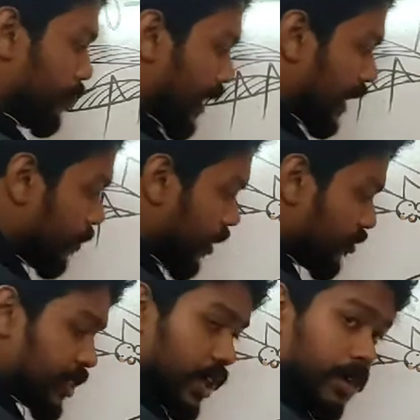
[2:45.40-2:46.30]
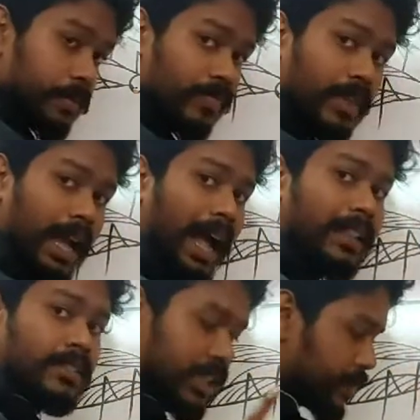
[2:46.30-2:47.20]
multiple fission.
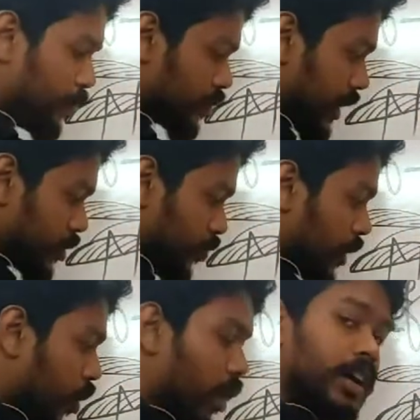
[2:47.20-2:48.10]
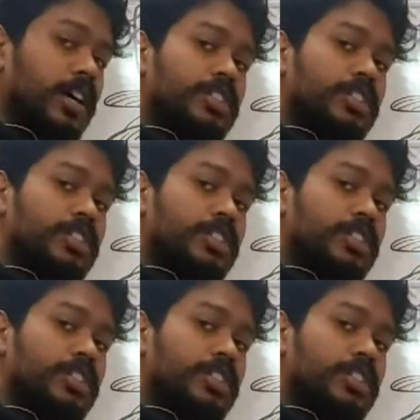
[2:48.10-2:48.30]
And this process we call